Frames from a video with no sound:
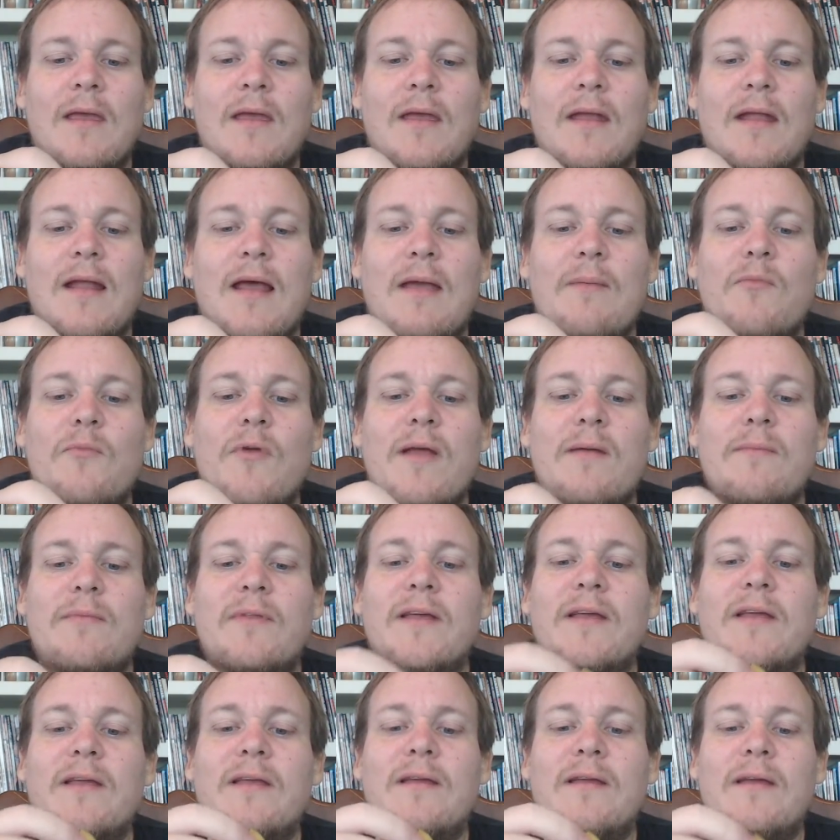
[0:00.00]
And I'm
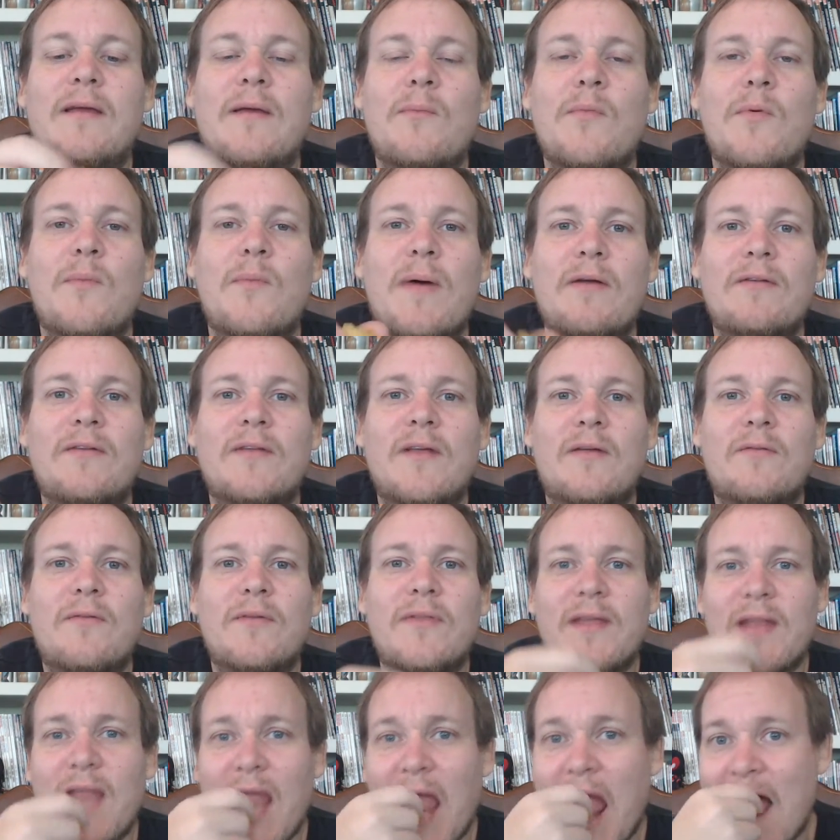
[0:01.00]
rambling. I'm about done
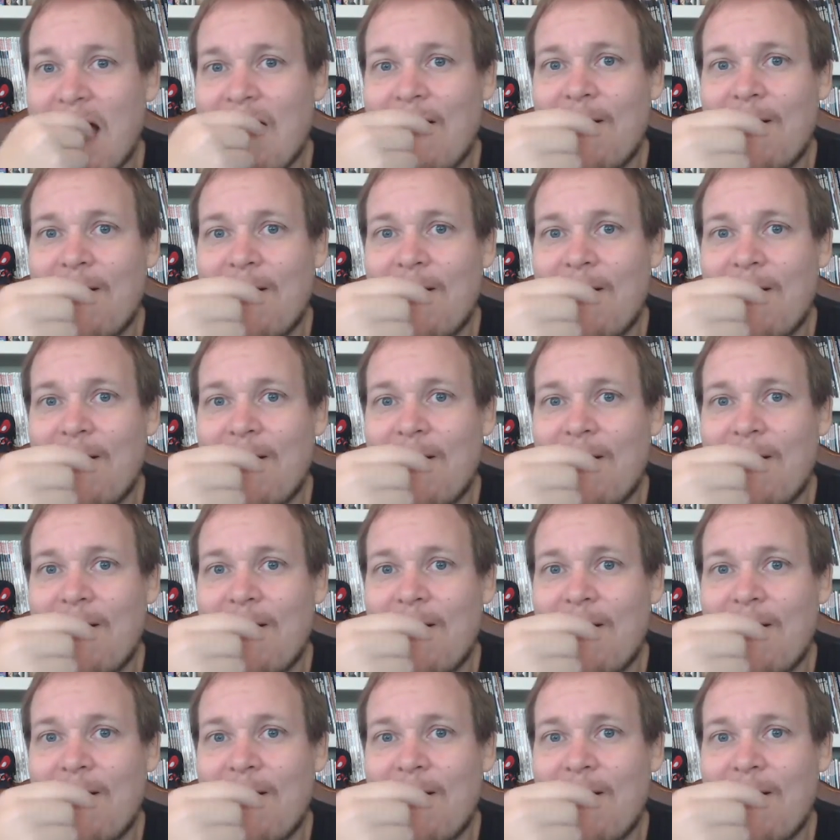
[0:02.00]
with it.